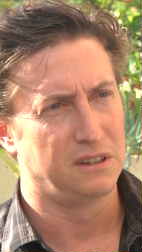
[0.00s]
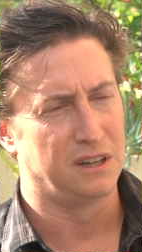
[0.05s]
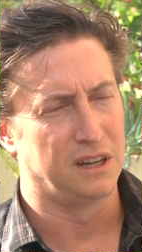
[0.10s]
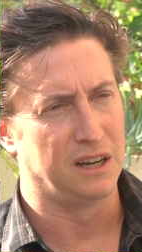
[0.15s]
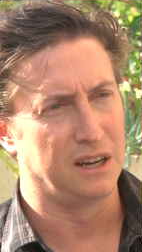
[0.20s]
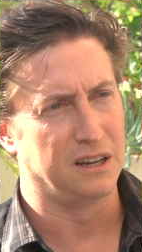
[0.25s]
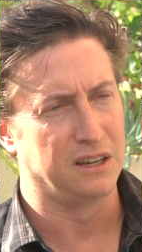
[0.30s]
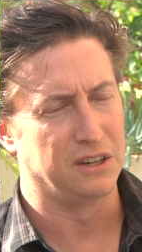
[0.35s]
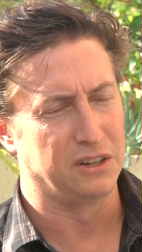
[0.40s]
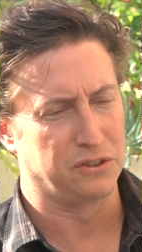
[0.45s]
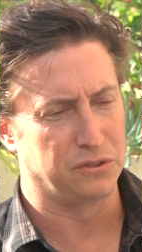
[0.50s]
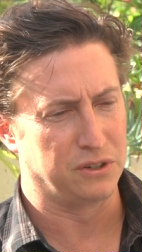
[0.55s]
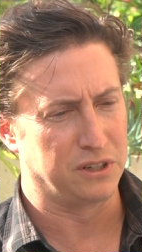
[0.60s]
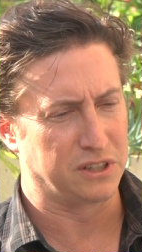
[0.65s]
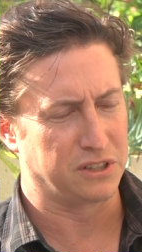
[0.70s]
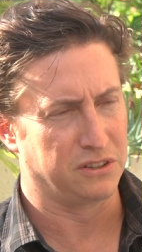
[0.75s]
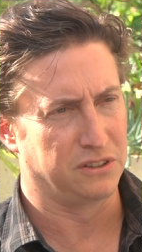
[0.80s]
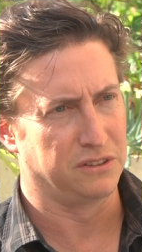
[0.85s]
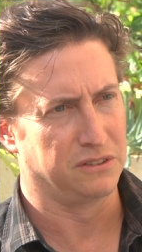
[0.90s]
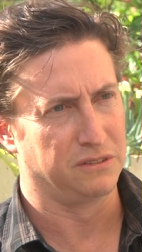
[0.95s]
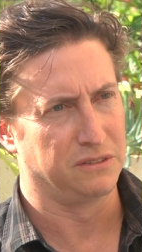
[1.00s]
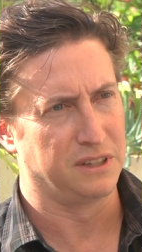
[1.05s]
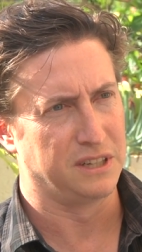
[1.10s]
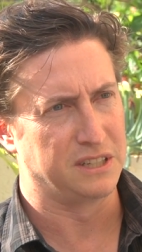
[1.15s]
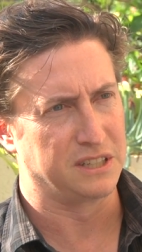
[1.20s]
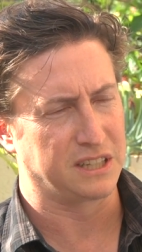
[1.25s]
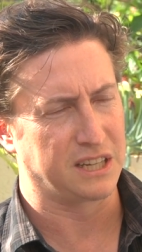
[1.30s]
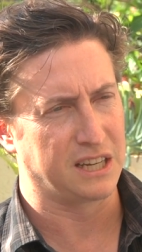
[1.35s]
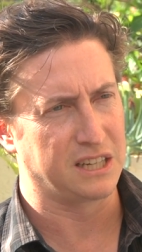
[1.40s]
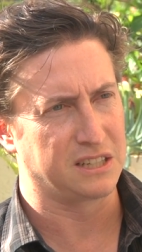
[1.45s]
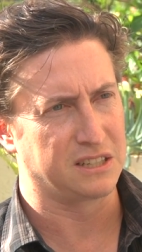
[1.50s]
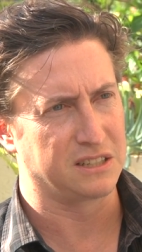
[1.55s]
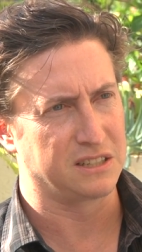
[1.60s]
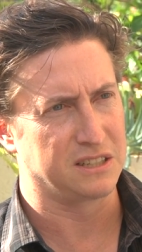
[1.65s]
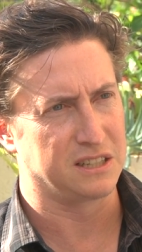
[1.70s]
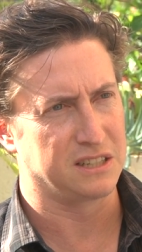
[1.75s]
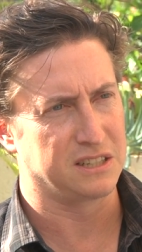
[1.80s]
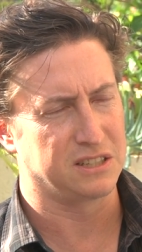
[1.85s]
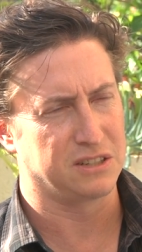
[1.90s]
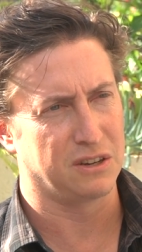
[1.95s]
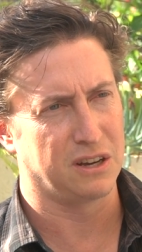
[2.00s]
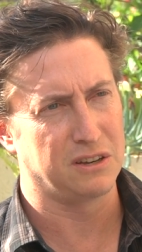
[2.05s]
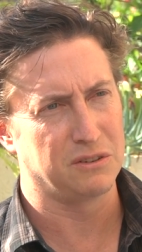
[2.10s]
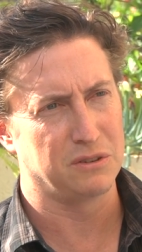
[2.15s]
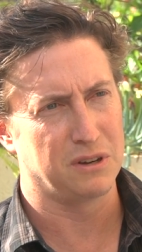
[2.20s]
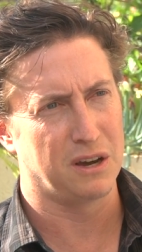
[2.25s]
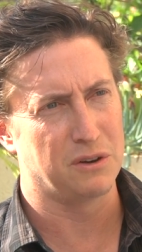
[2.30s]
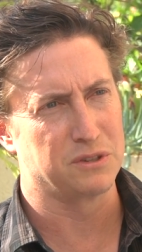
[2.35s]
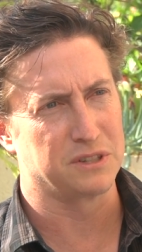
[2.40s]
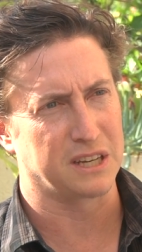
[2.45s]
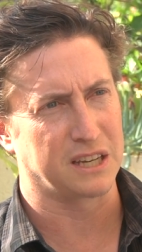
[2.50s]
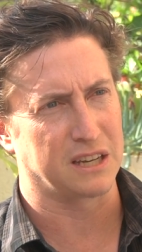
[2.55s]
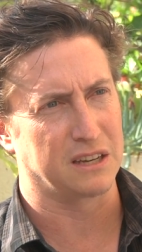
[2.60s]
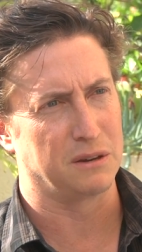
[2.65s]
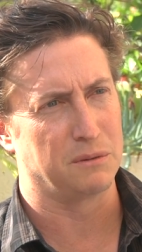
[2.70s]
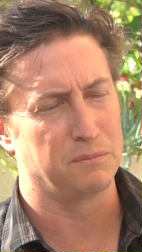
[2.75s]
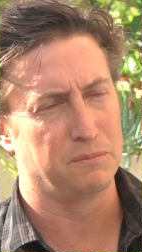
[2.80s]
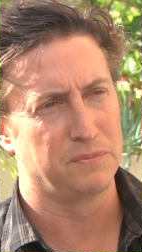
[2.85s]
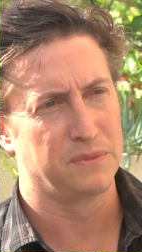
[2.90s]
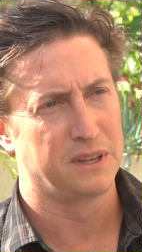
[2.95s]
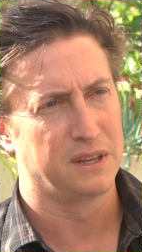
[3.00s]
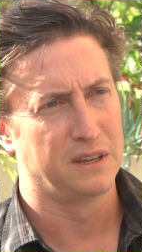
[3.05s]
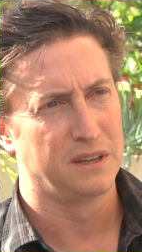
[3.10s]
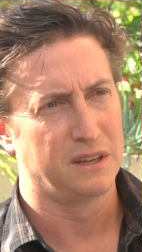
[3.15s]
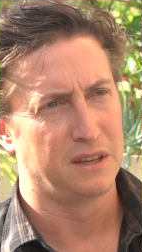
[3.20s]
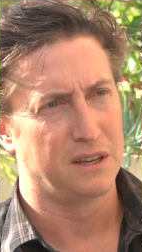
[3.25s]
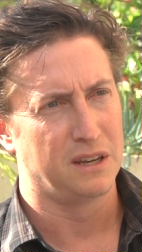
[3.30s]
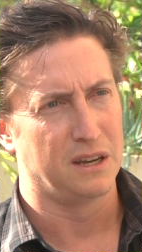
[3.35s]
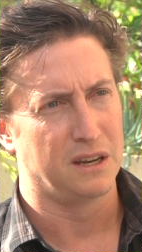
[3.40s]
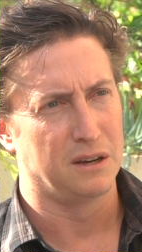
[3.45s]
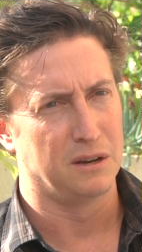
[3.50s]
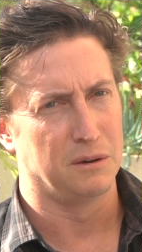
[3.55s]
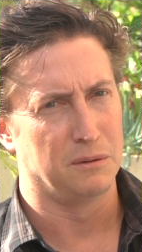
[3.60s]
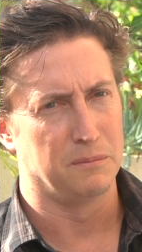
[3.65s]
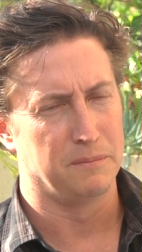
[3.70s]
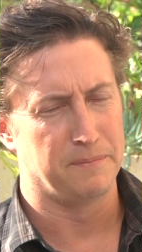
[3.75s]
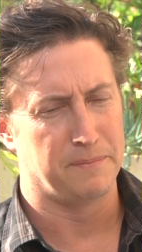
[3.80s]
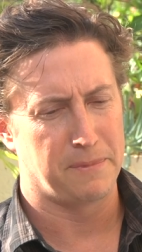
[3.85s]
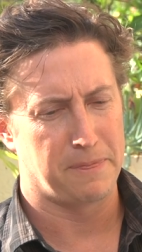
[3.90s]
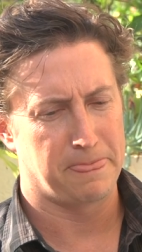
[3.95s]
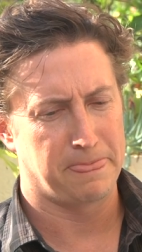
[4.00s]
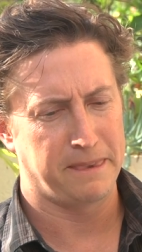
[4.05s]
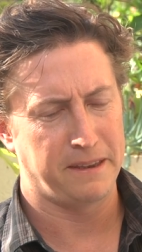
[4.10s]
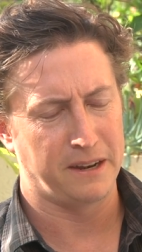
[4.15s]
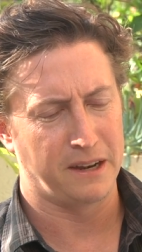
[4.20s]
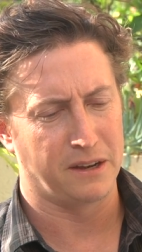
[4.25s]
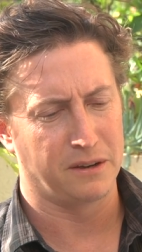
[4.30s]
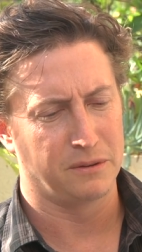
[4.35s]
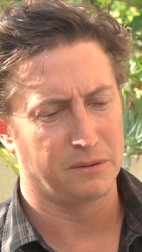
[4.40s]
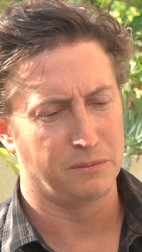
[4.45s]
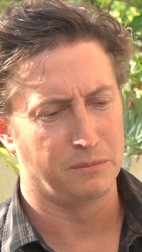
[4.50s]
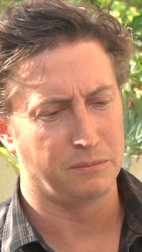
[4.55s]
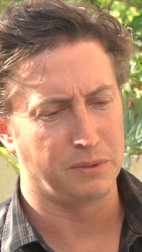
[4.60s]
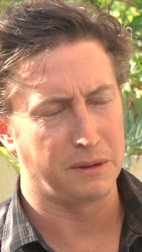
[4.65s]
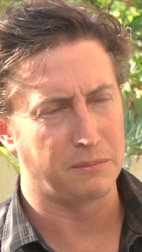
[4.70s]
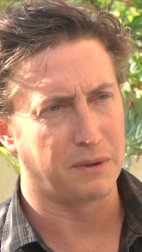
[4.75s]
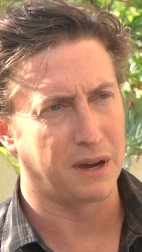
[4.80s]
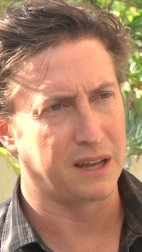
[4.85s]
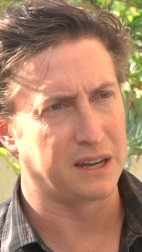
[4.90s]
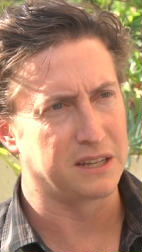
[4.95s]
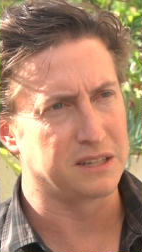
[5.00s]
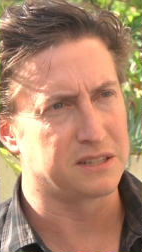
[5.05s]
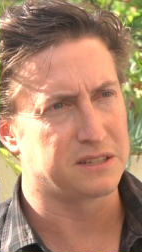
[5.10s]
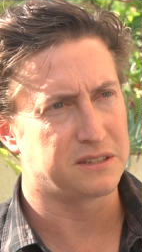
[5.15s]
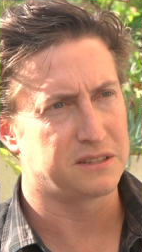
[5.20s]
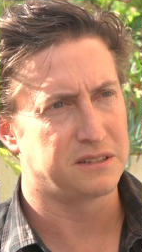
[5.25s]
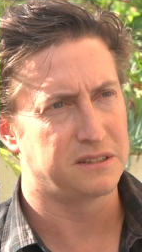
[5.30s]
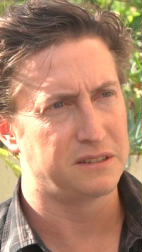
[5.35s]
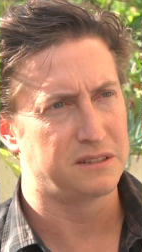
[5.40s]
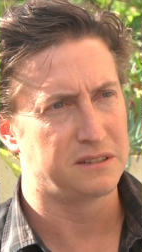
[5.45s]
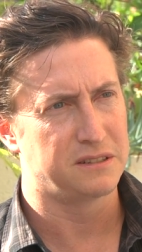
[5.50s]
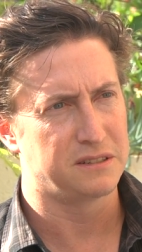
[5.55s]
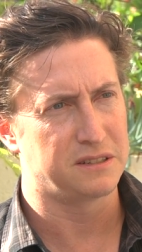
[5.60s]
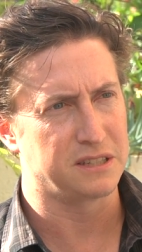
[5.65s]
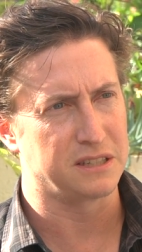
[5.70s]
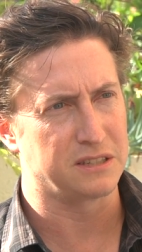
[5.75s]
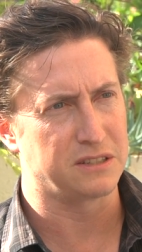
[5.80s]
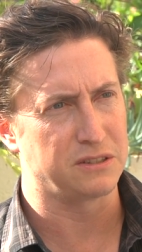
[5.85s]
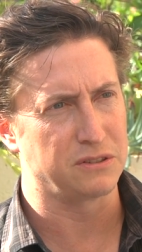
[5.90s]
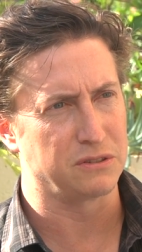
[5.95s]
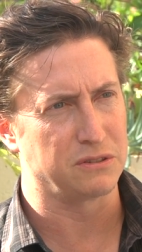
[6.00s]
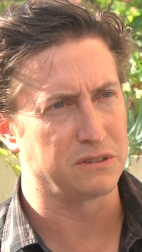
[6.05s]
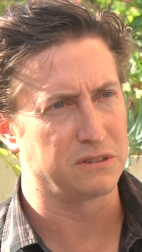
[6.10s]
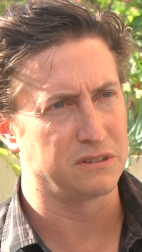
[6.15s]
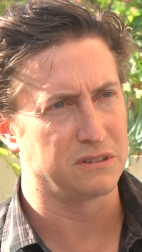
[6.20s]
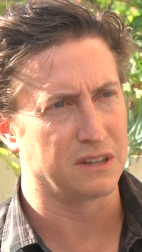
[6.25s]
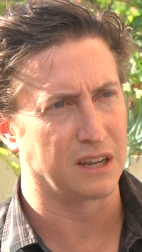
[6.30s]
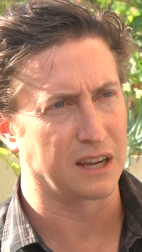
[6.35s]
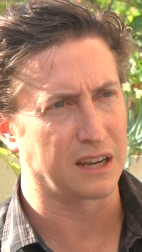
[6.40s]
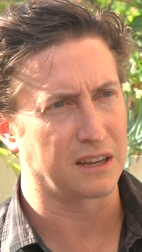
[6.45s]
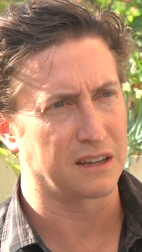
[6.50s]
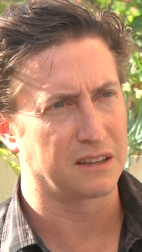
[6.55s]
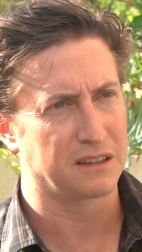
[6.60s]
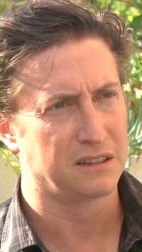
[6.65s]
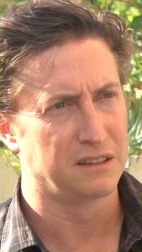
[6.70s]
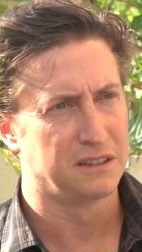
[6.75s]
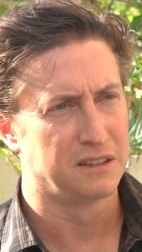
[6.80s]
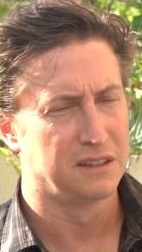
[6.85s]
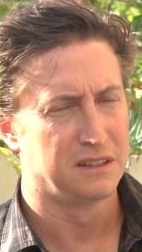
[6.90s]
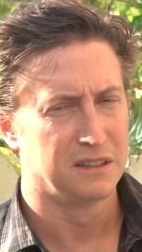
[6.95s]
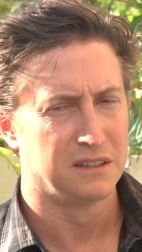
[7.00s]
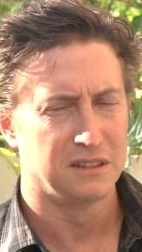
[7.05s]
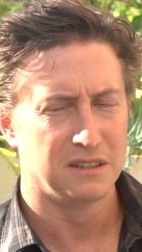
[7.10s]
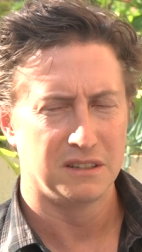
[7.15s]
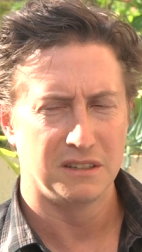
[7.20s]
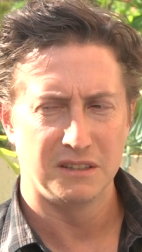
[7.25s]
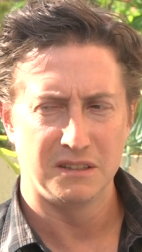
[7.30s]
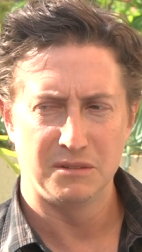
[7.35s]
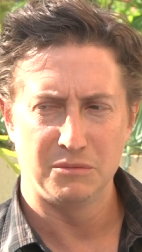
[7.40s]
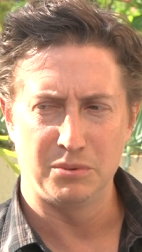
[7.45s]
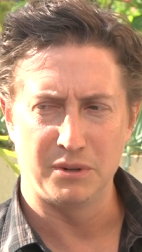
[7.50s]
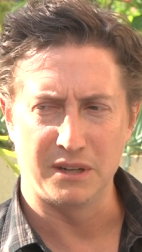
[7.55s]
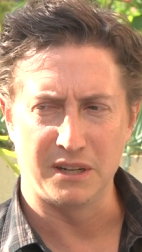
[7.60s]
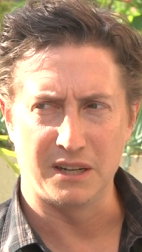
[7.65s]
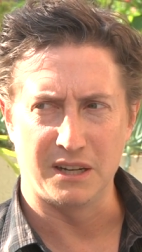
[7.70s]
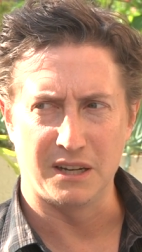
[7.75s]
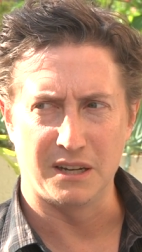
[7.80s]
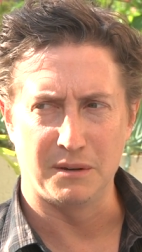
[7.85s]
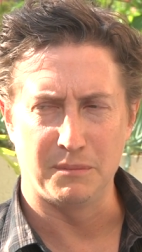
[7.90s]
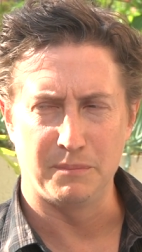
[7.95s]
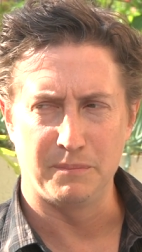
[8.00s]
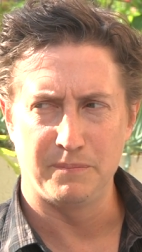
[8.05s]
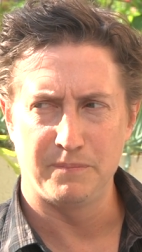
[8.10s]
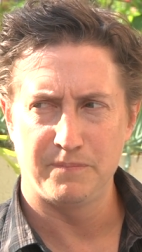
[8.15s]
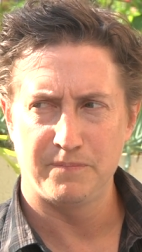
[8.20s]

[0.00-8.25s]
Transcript: uh, in a traditional education sense. So I, I was like a, a you know B minus C student like, but um,